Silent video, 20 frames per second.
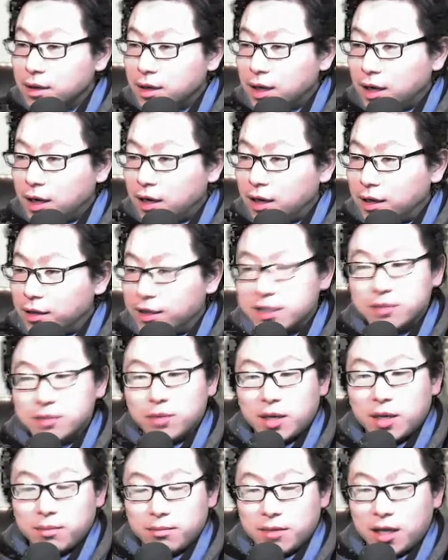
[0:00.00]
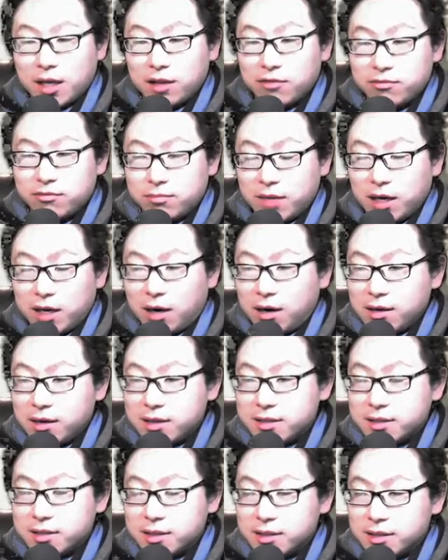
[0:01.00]
That's why none of my
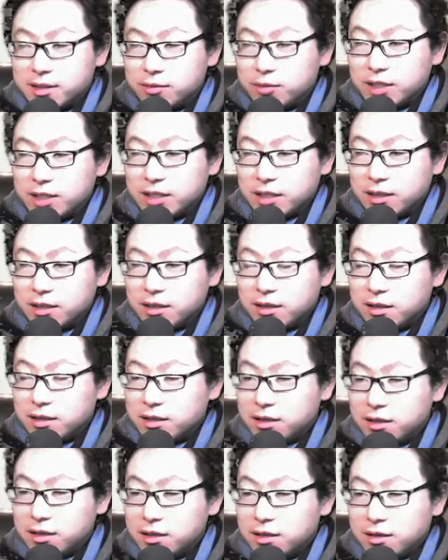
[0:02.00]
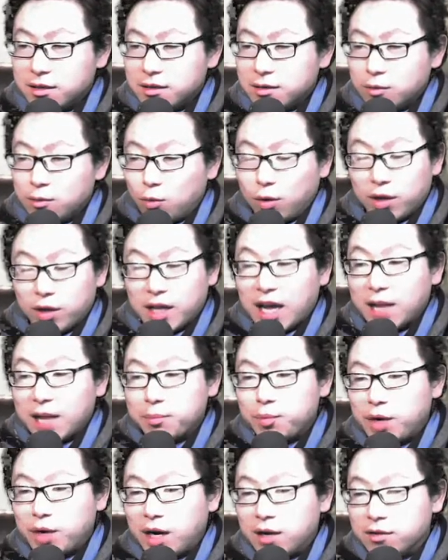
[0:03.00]
artisans really were not
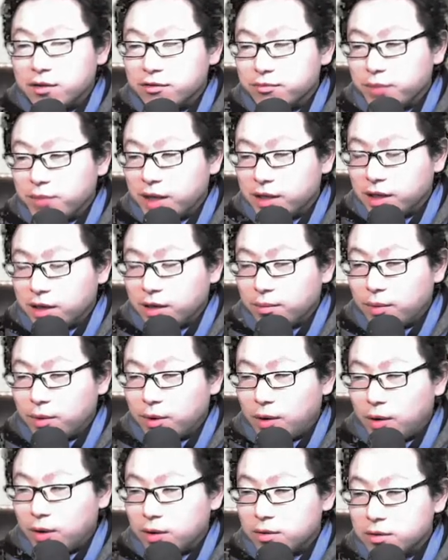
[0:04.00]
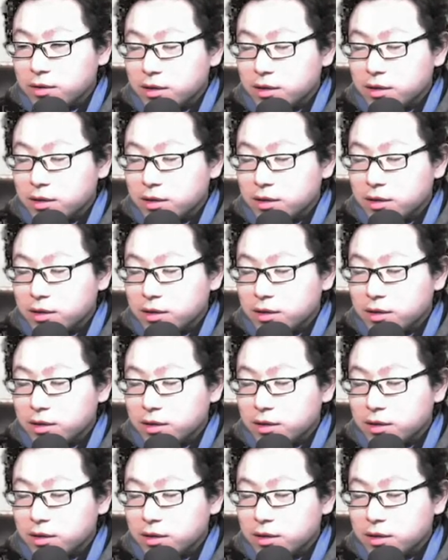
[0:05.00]
proud of making Boro.